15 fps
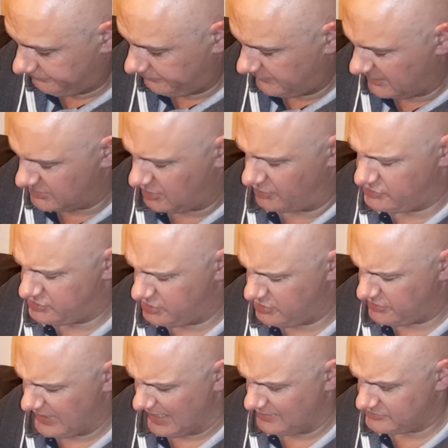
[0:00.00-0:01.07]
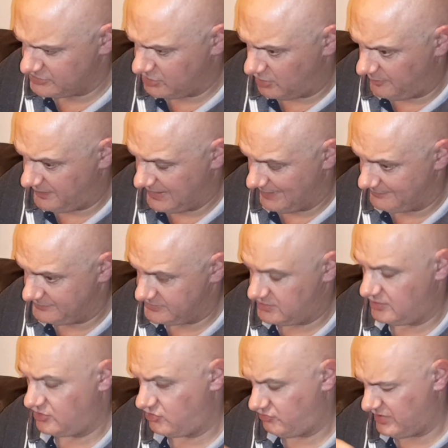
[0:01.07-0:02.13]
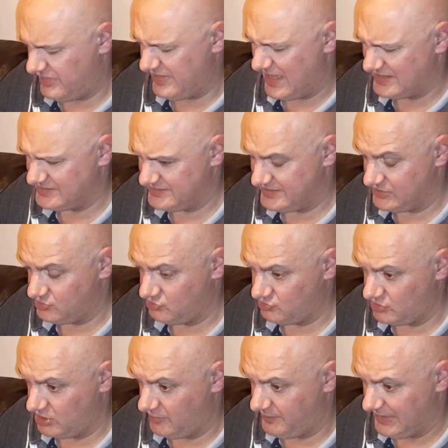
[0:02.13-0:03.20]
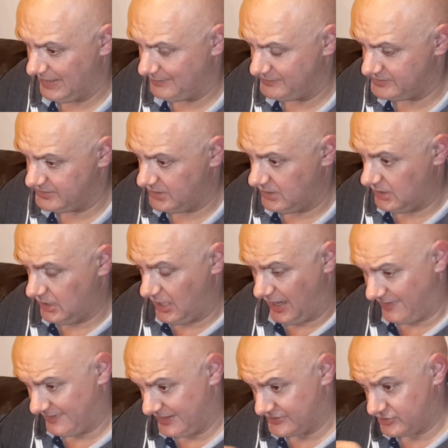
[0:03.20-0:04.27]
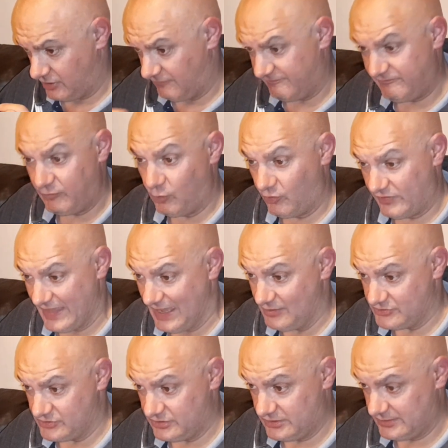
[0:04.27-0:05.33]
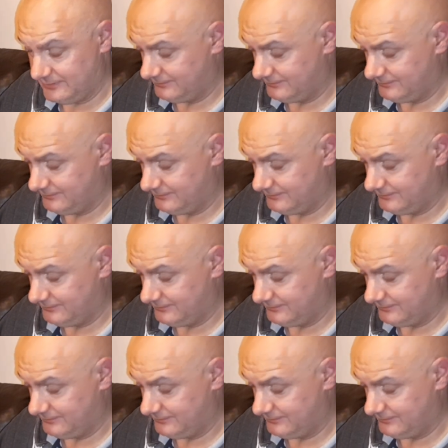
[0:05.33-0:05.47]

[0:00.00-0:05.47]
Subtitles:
It's got 2,000 RPMs, 3,600 RPMs, and then it's got 4,000.